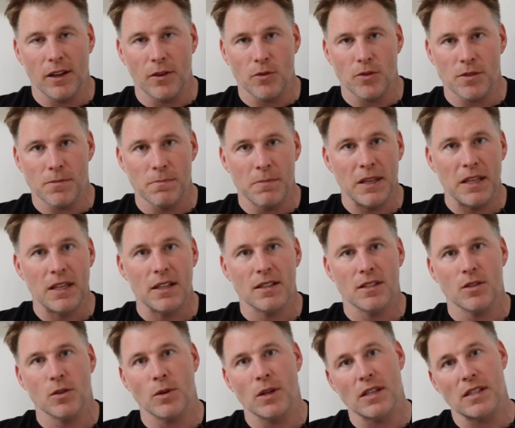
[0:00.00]
It was me
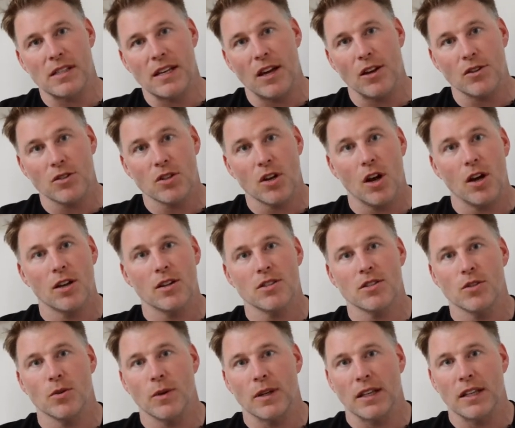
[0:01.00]
doing sales calls,
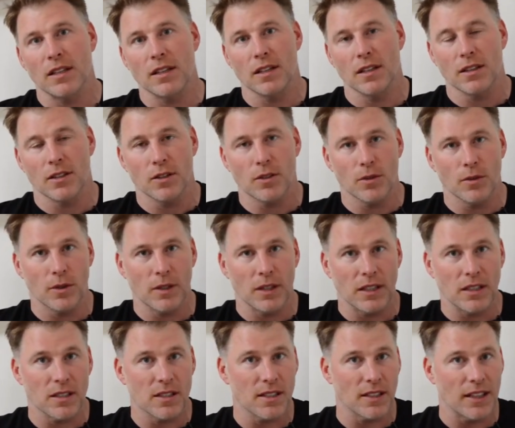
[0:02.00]
doing, in,
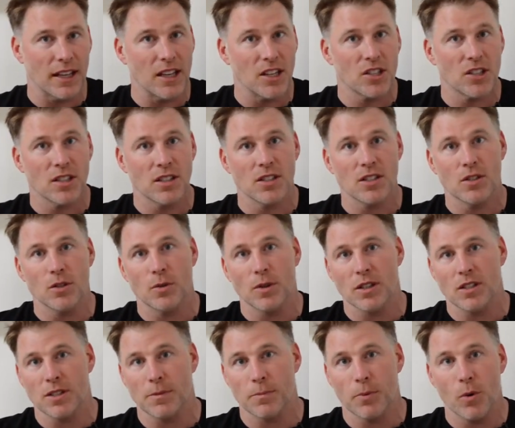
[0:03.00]
doing installations,
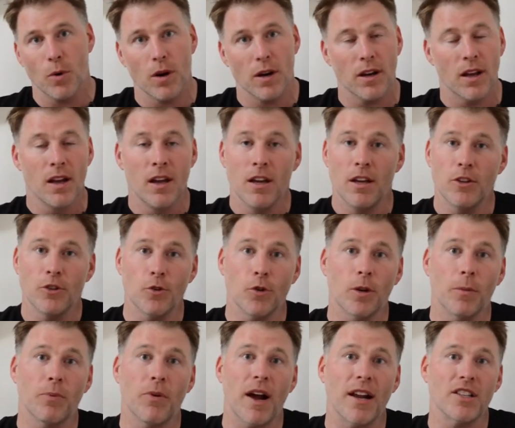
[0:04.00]
doing support,
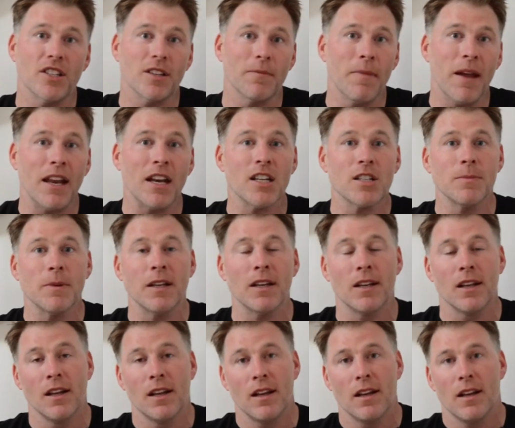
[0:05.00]
doing project management.
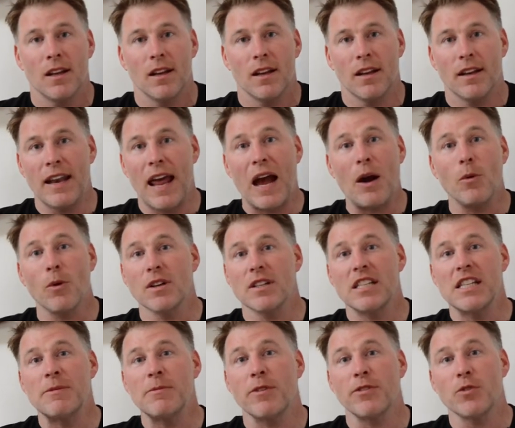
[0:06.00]
Now we're a
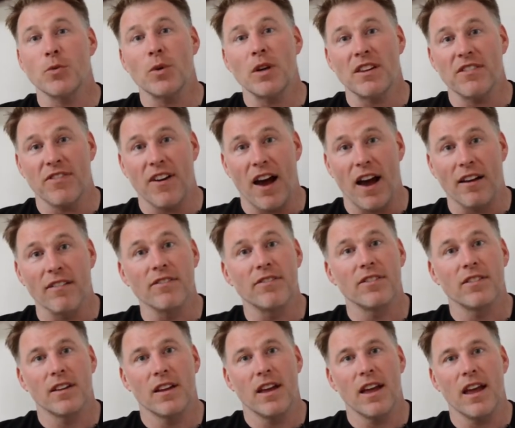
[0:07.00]
team of
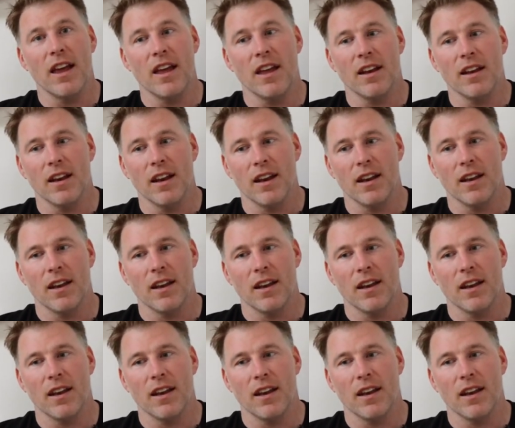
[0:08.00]
25. And